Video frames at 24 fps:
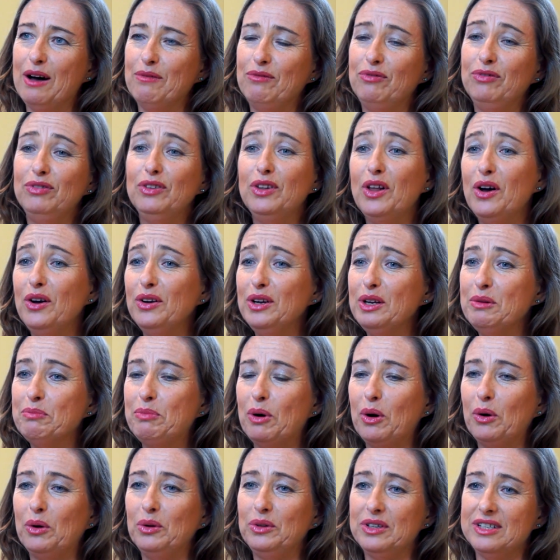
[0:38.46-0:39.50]
floating
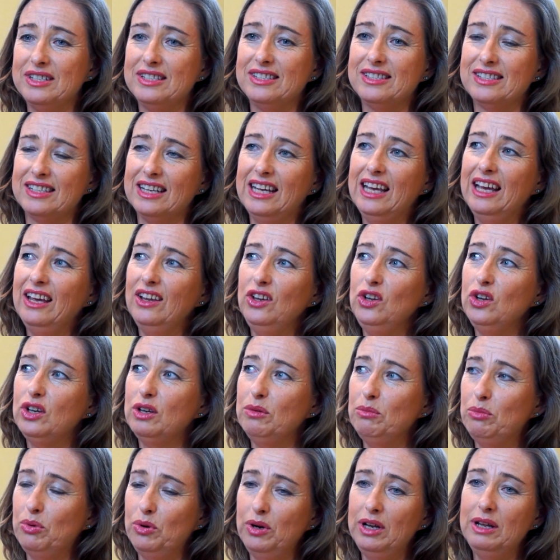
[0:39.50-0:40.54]
boulders, you
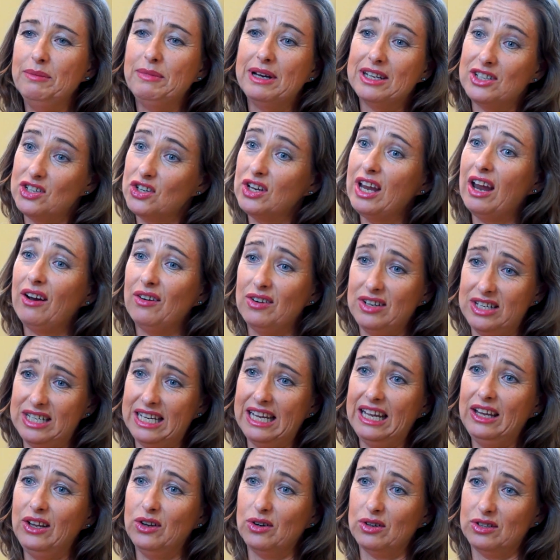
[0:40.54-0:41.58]
can pretty much
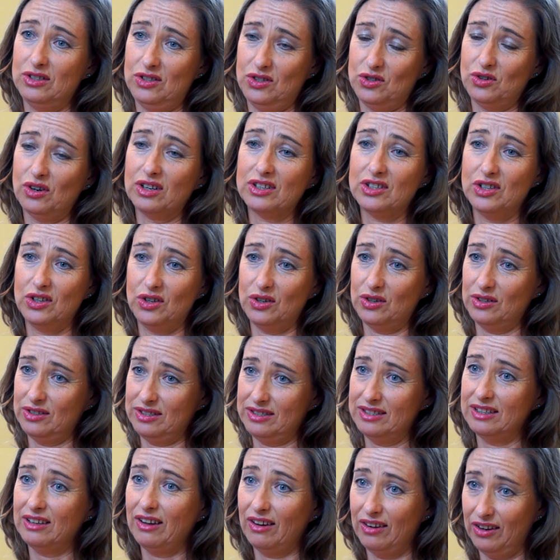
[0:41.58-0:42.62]
guarantee your construction
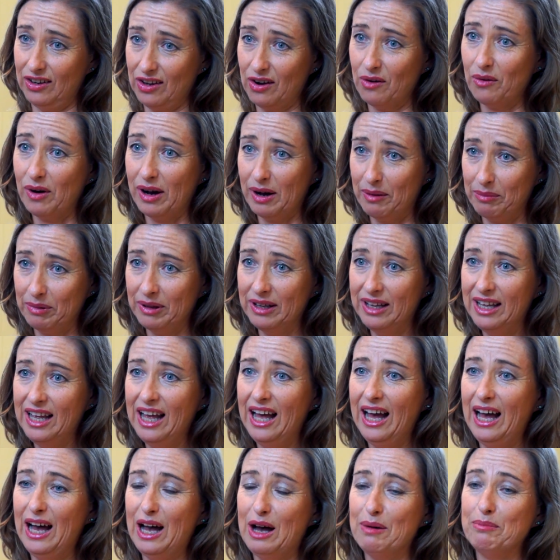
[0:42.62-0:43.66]
costs are going to go up
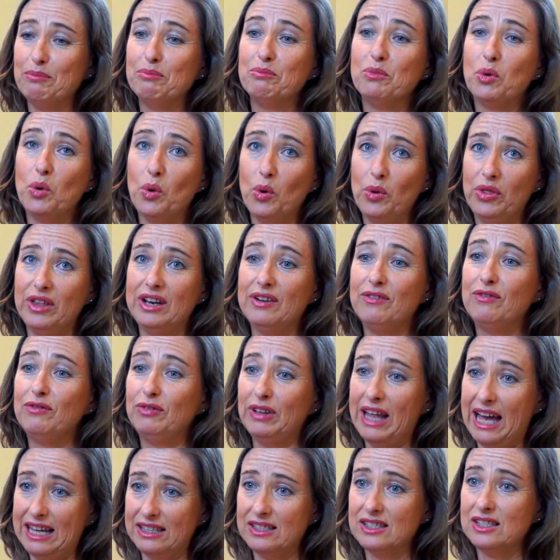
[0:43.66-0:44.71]
more than a
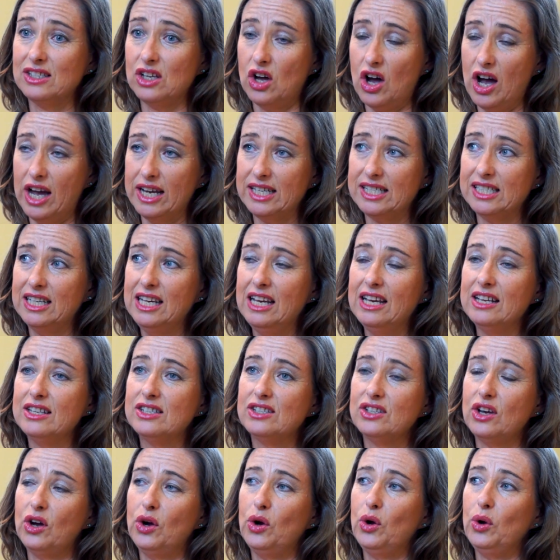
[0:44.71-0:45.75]
flat site.
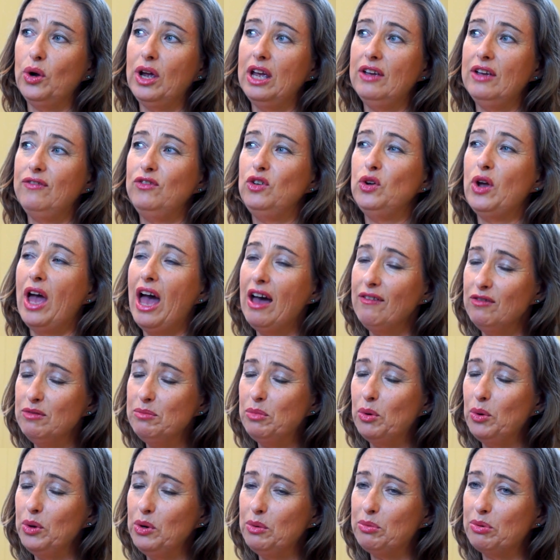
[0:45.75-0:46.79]
So if you haven't
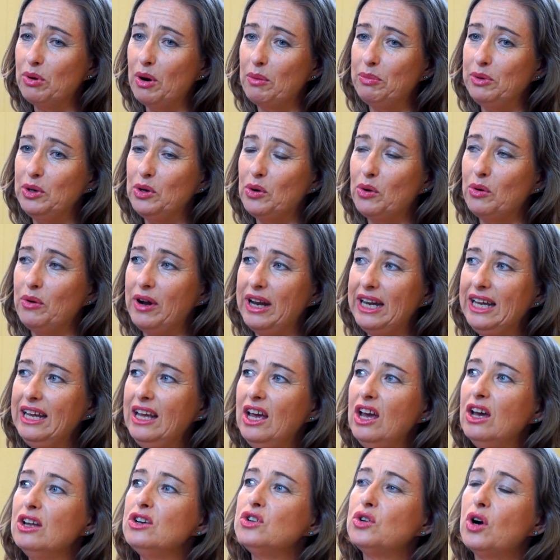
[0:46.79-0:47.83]
bought your property already,
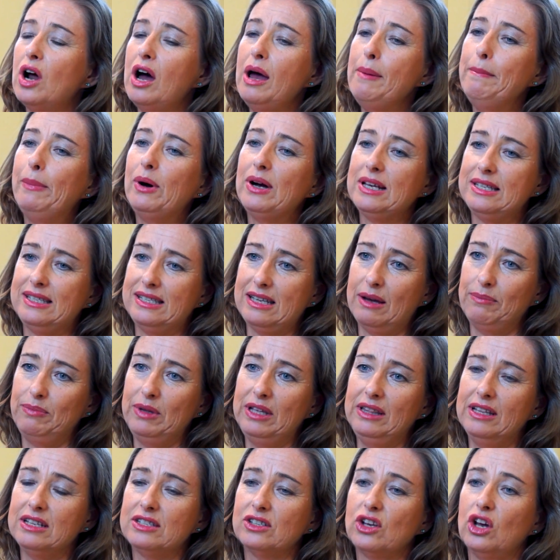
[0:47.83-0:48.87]
try and buy
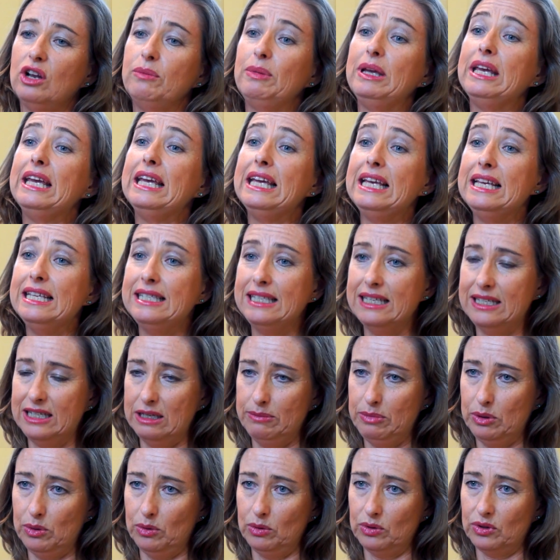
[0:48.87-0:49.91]
something that's going to be easy to
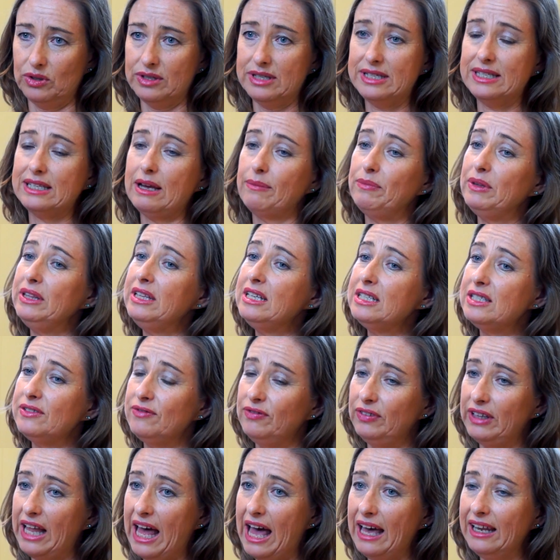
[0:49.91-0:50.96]
build on, something that's
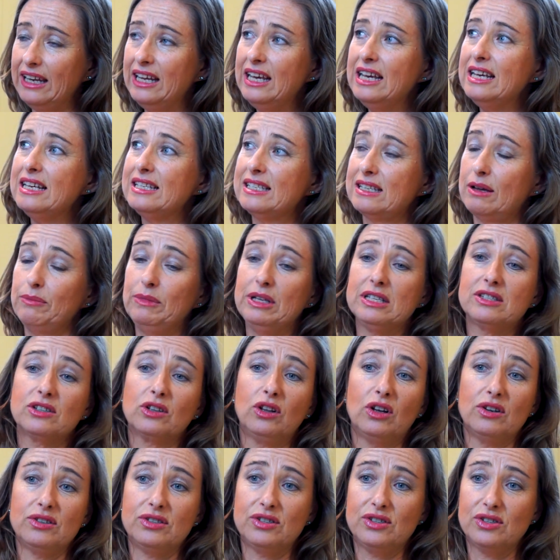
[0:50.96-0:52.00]
flat, something that's
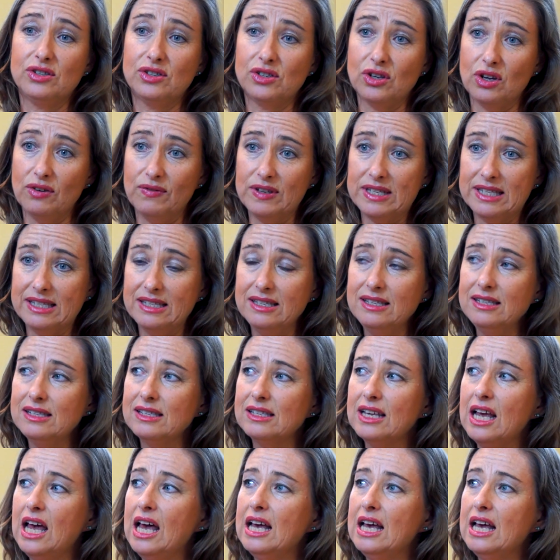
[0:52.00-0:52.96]
close to services,